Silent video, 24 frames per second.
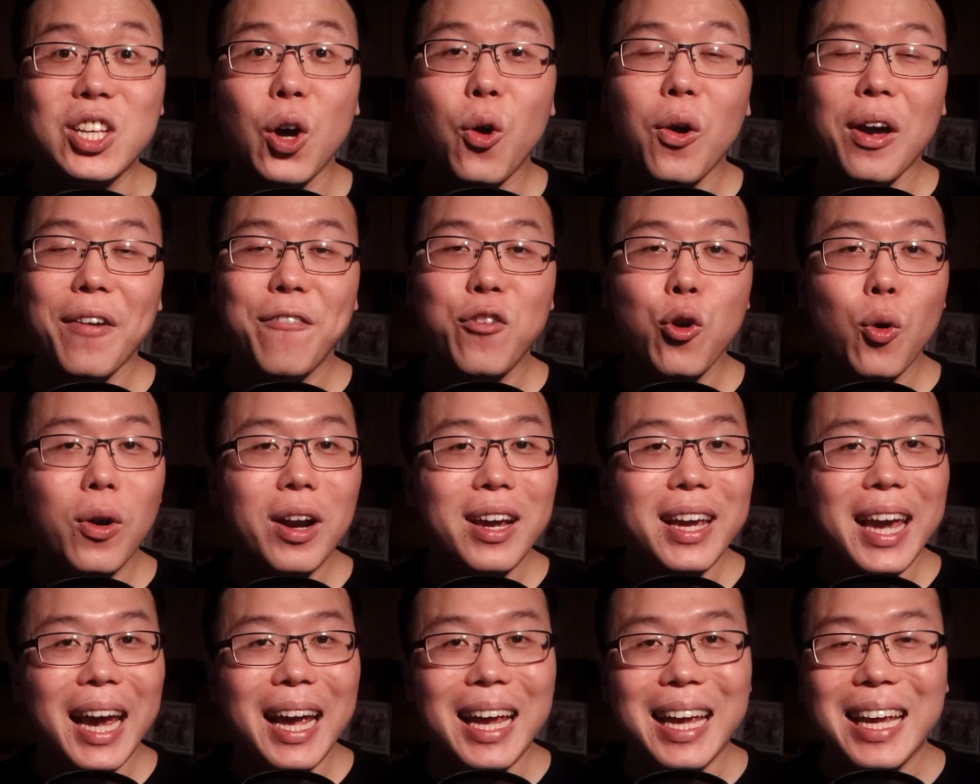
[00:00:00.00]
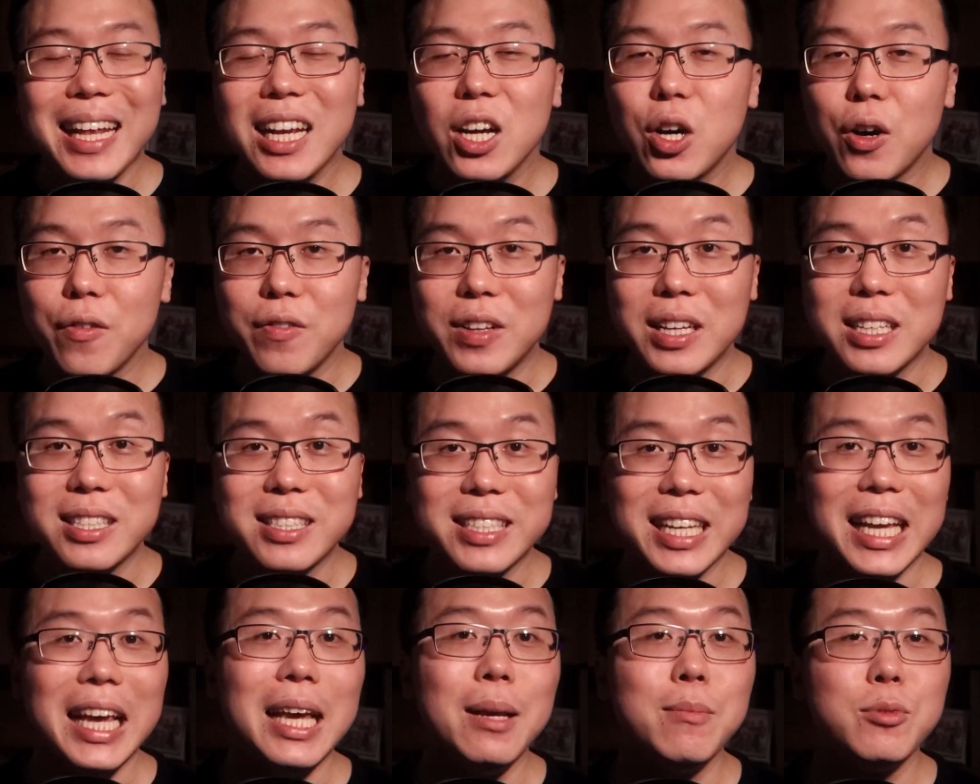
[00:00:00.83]
So if you want to get either of these
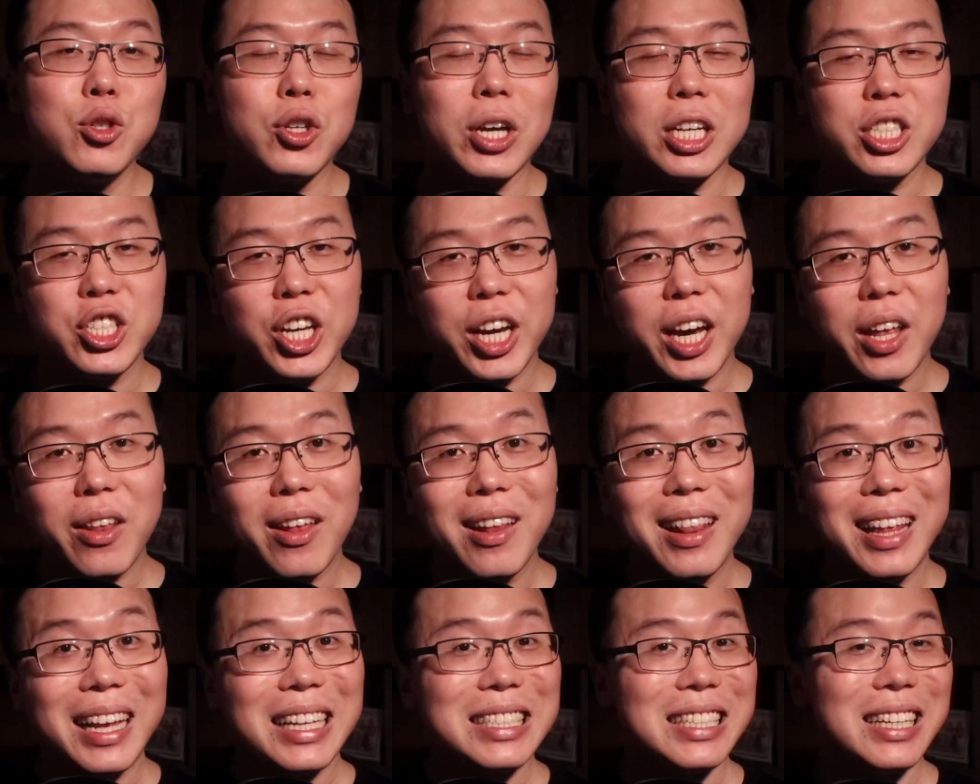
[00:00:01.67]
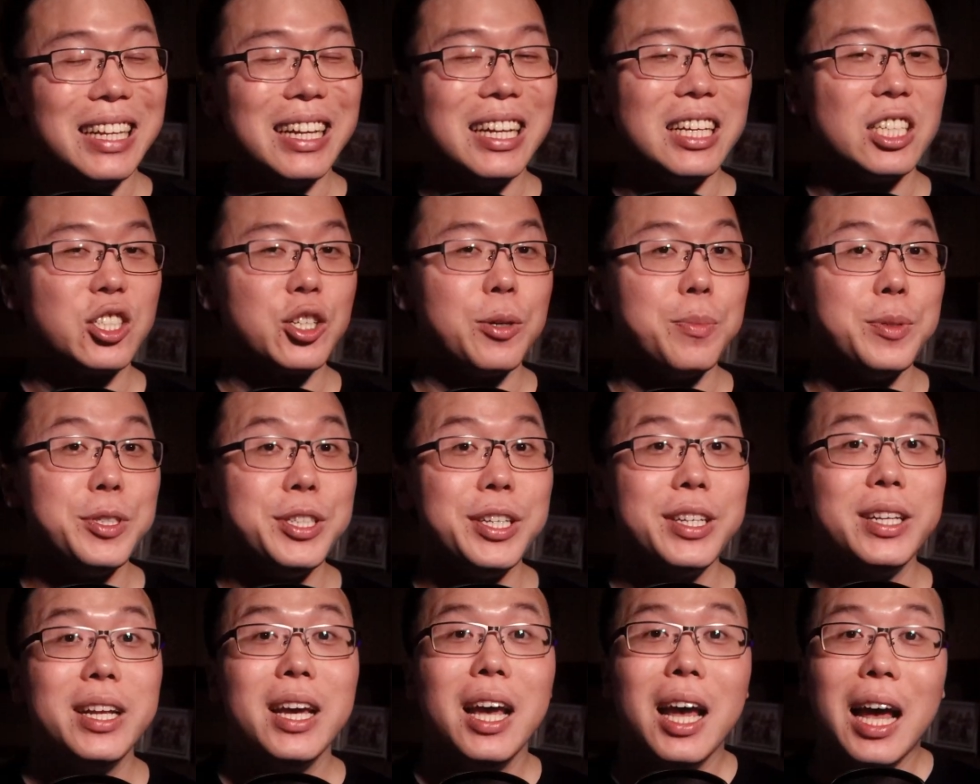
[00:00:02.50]
teams, you can check out the links in the
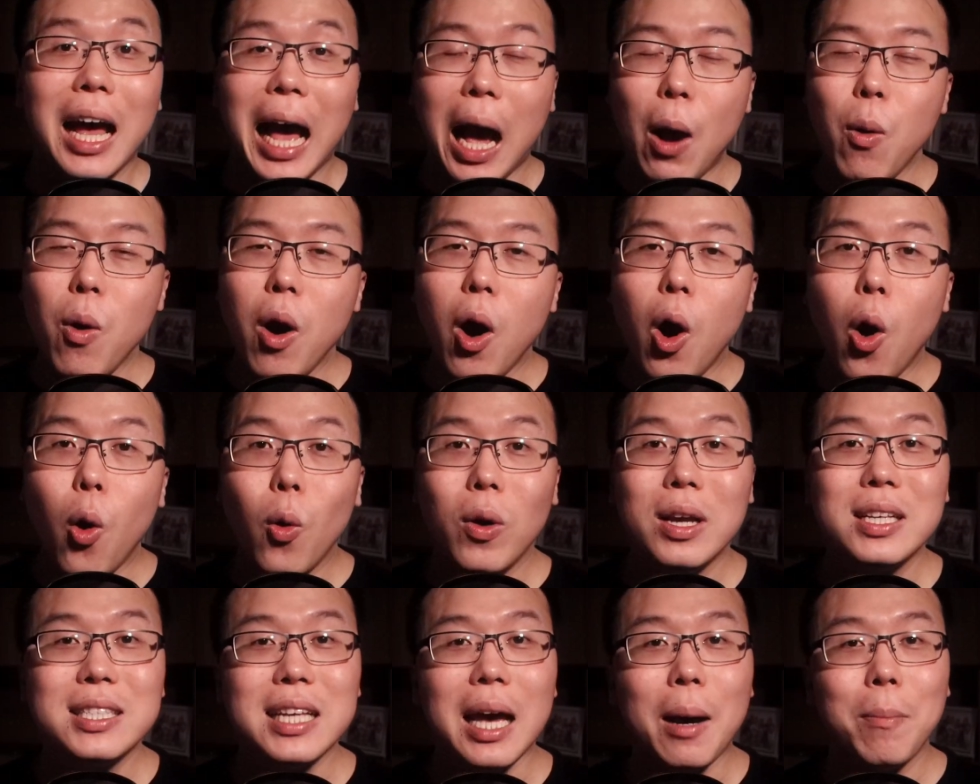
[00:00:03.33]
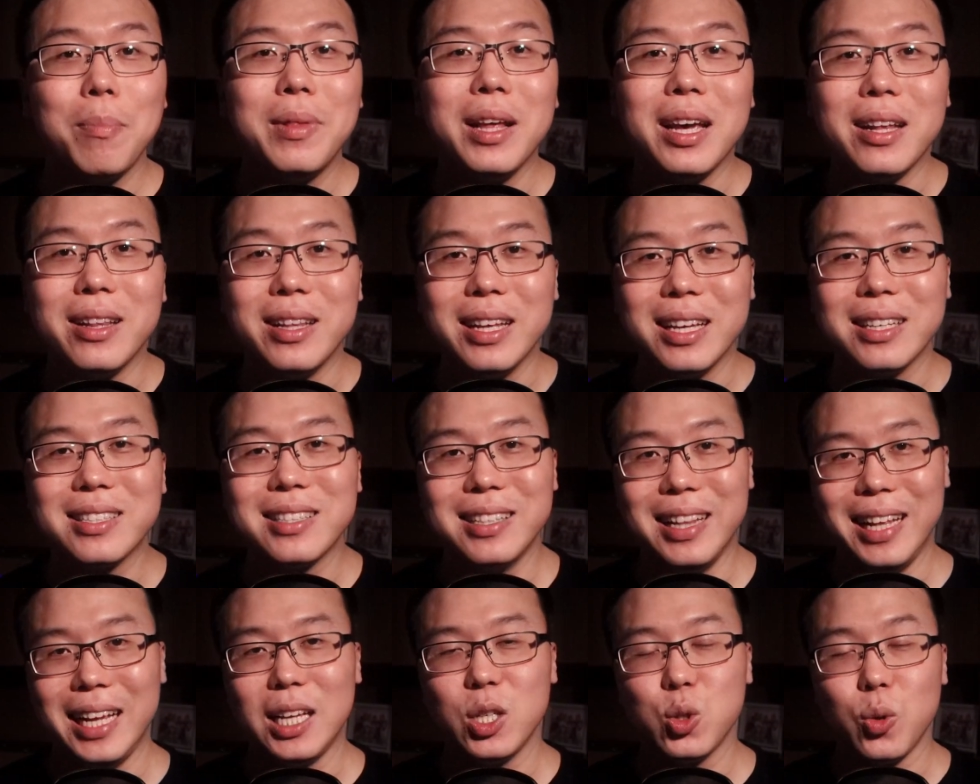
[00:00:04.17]
description. I will always update
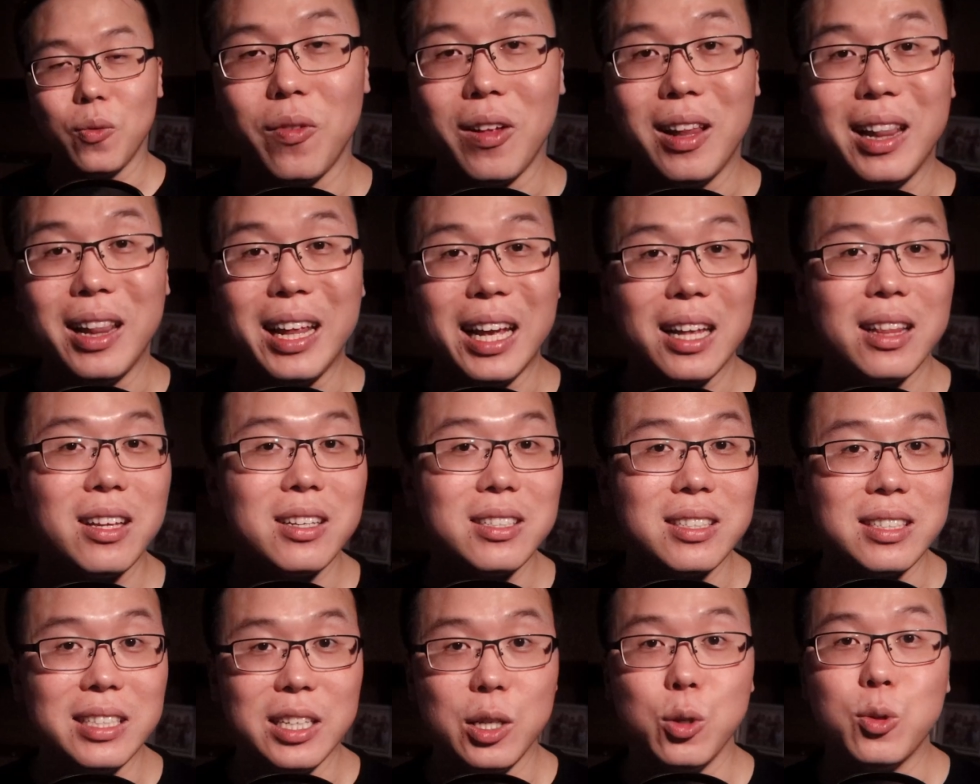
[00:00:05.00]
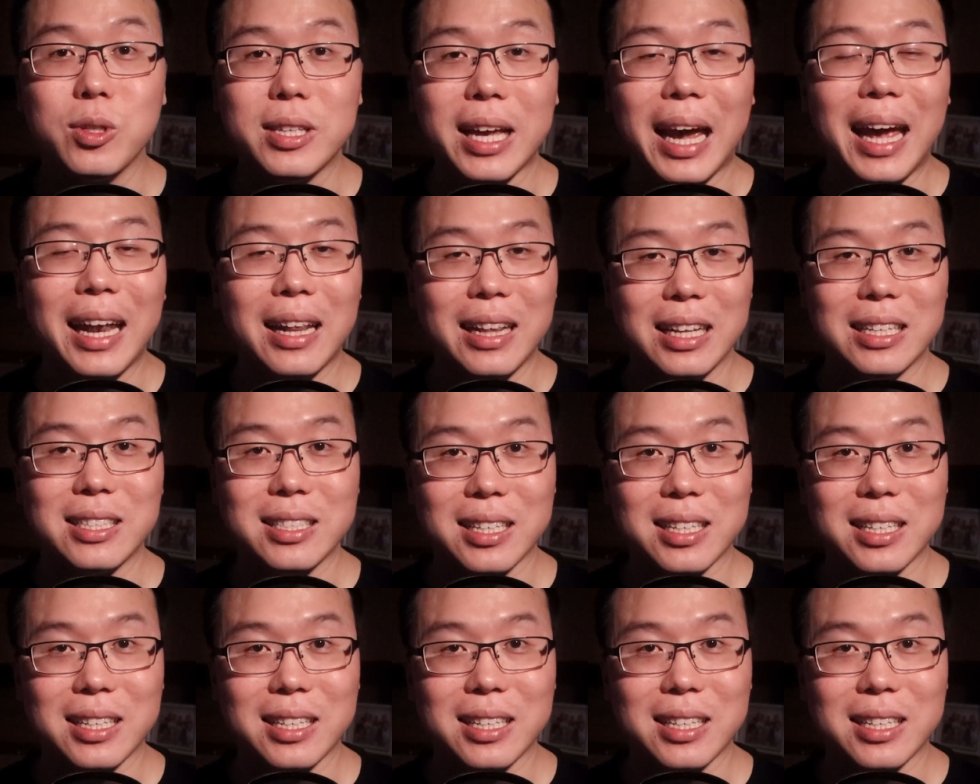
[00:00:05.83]
these links with the latest deals and